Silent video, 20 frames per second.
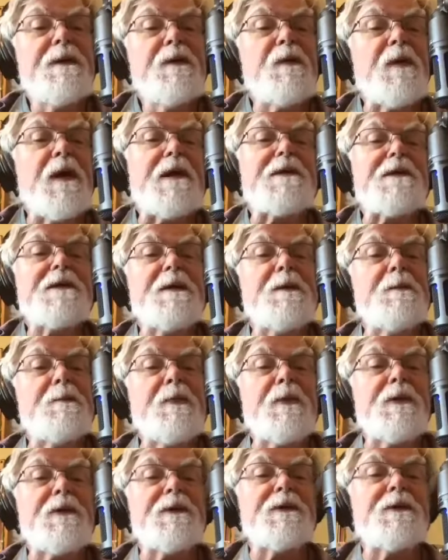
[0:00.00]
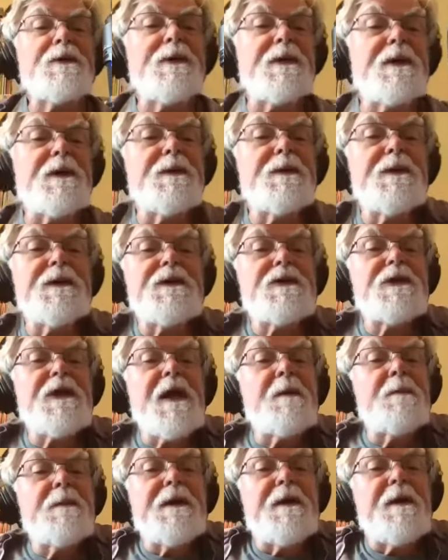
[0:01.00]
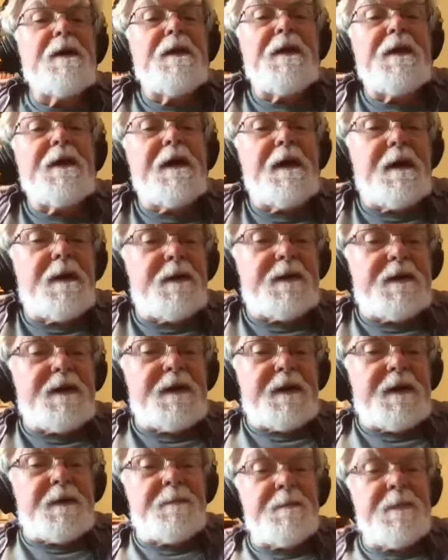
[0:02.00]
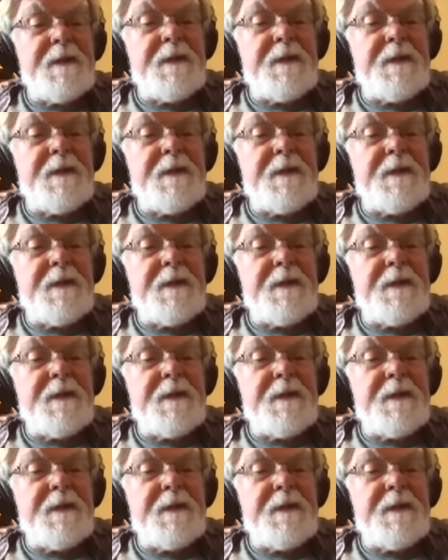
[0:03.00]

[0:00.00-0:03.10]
Why is it important to include a chaplain on the care team?